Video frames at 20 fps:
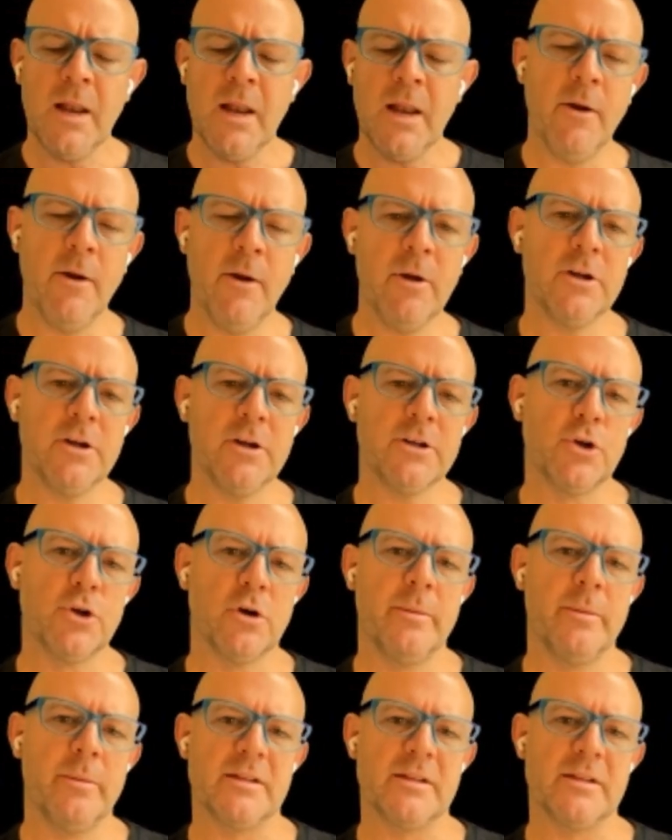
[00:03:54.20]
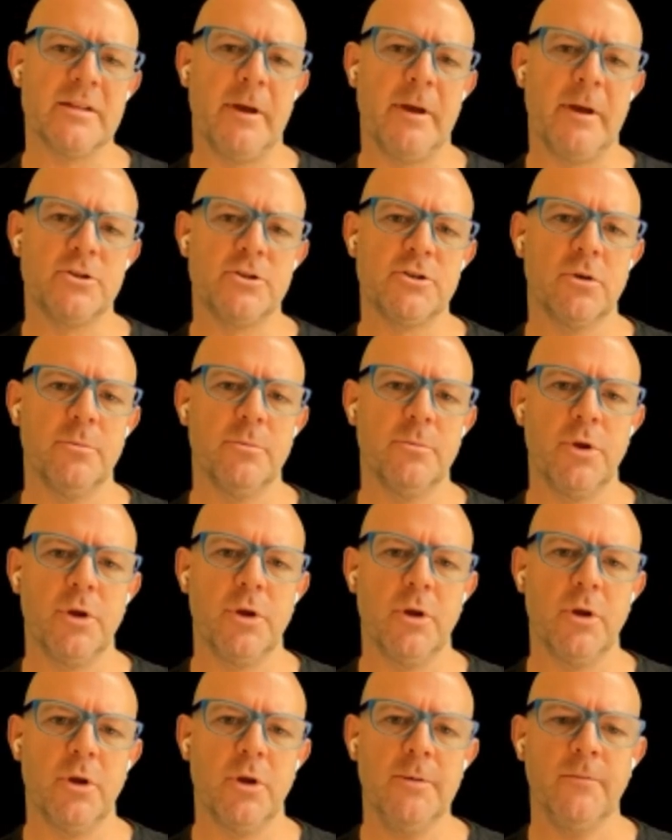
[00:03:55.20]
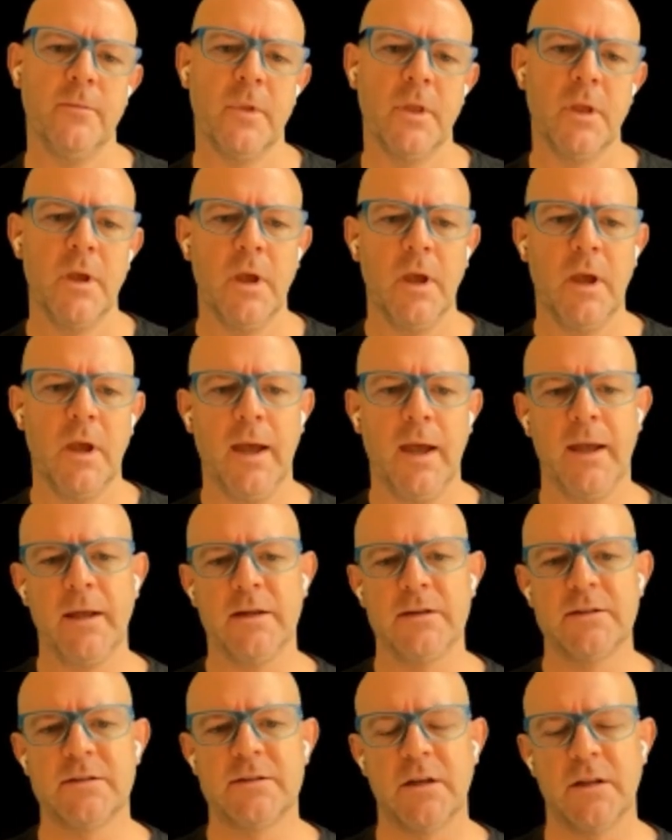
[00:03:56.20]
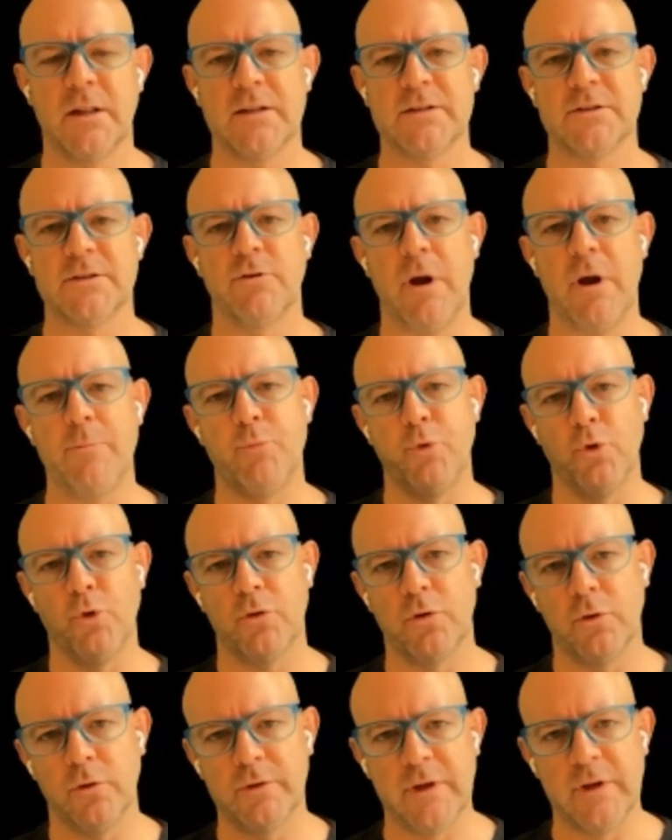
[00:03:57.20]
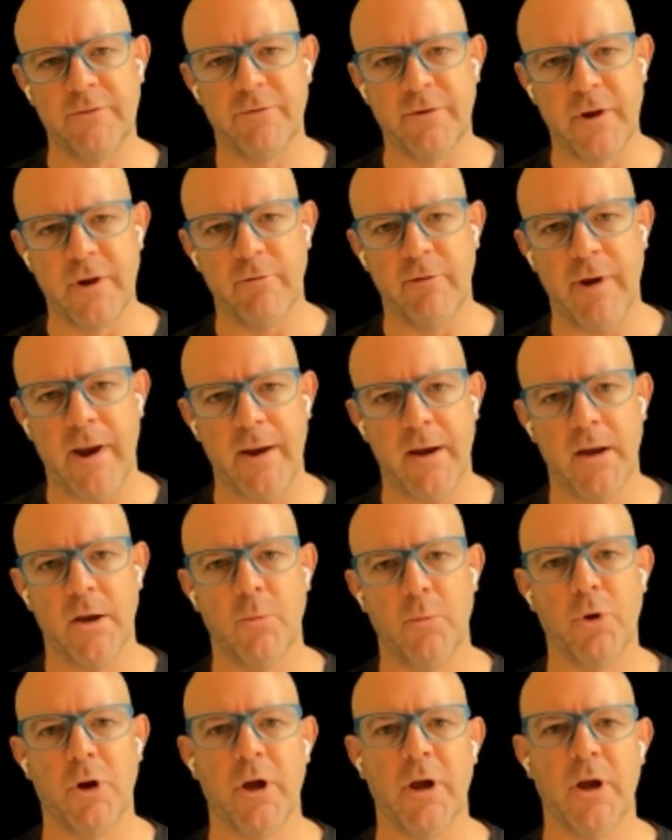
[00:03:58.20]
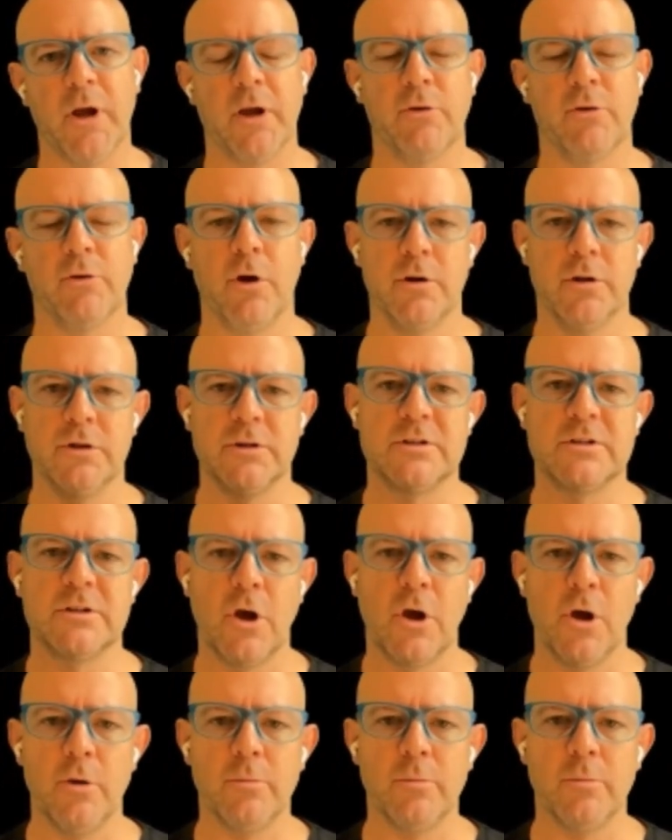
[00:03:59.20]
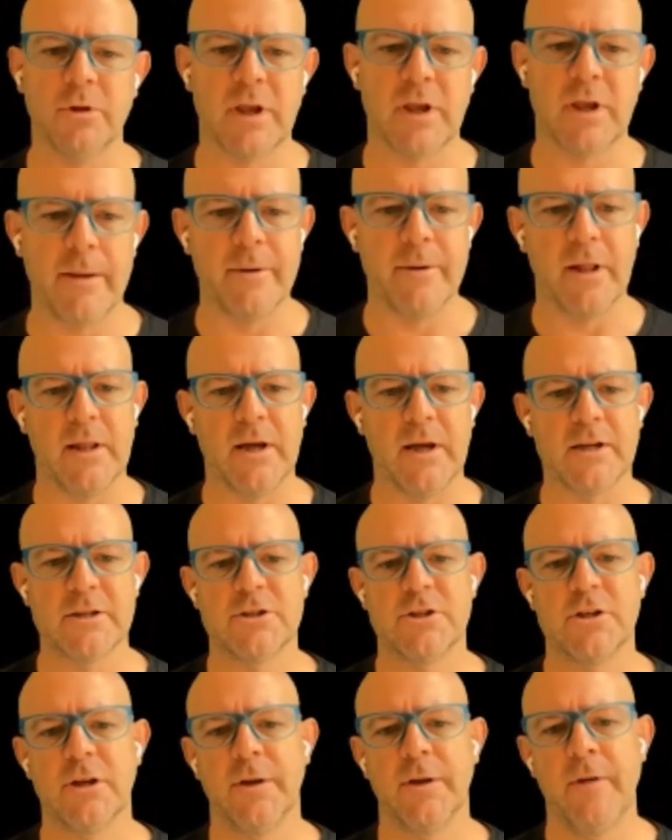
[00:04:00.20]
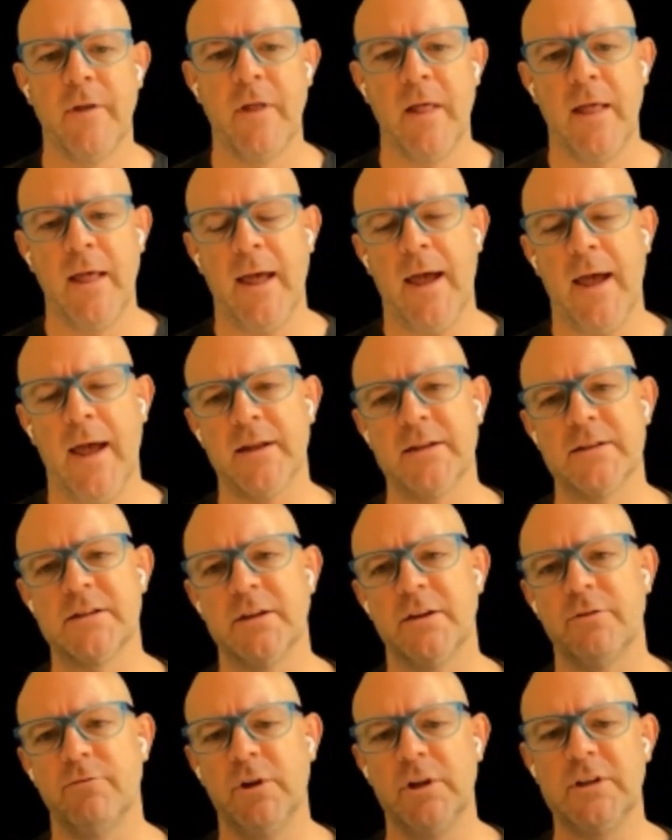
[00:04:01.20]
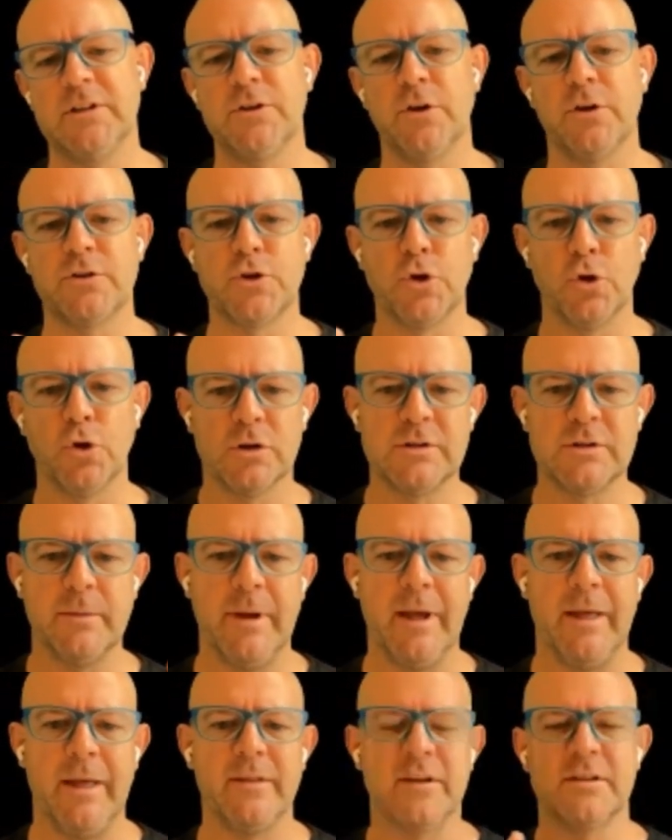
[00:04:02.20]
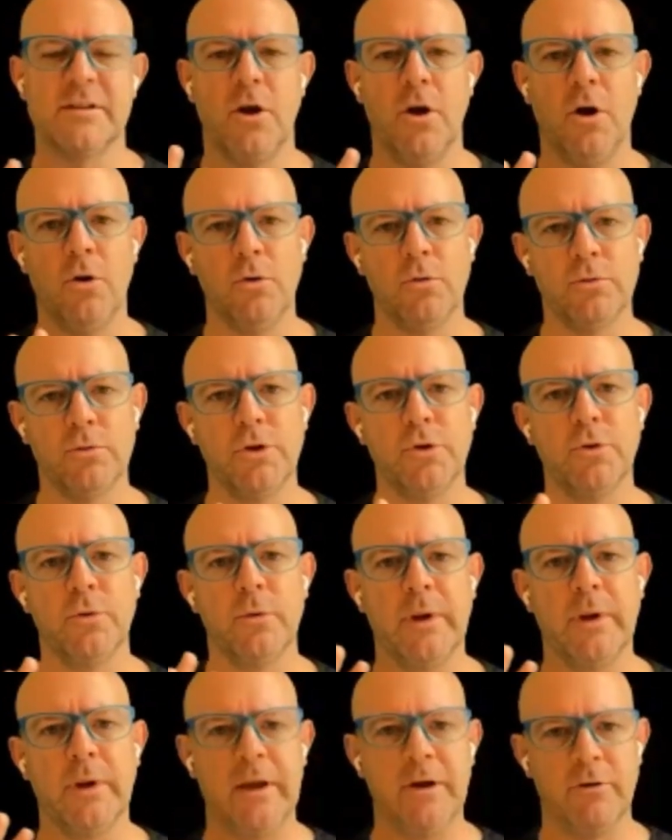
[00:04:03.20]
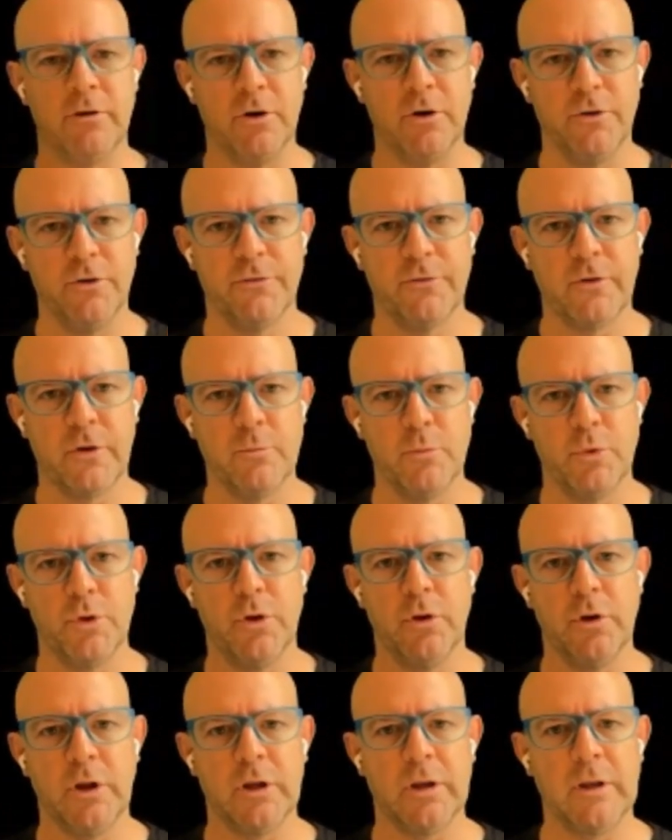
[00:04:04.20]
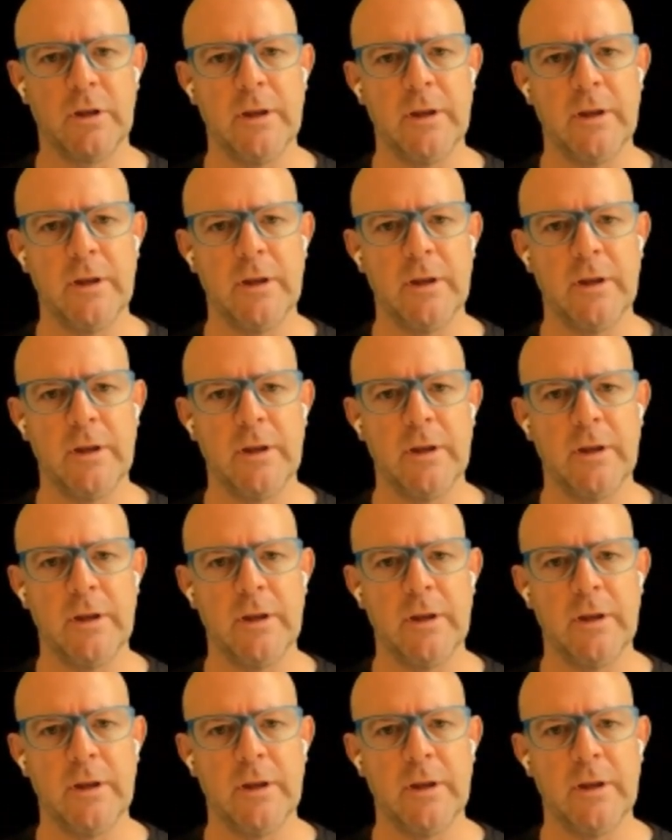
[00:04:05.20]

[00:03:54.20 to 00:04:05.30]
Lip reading: Now we're going to talk about spatial computing. And there's a great book called The Infinite Retina by Cronin Scoble that came last year. And it really sort of talks about this whole new era of computing.